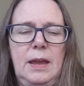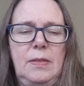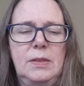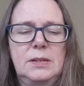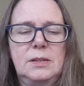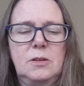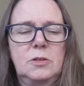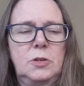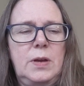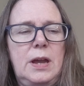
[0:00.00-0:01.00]
And this is
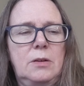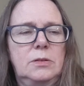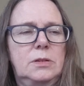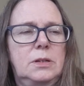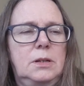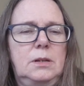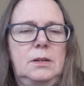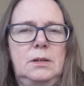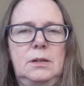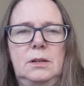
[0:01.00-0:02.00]
also housed
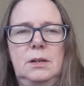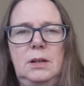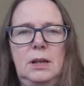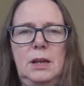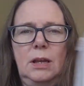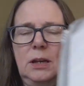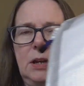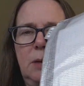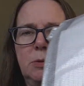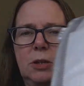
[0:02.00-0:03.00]
in
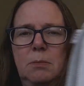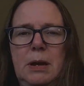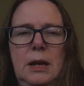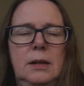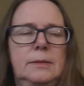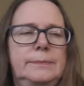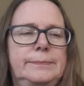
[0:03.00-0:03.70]
an Amazon bag.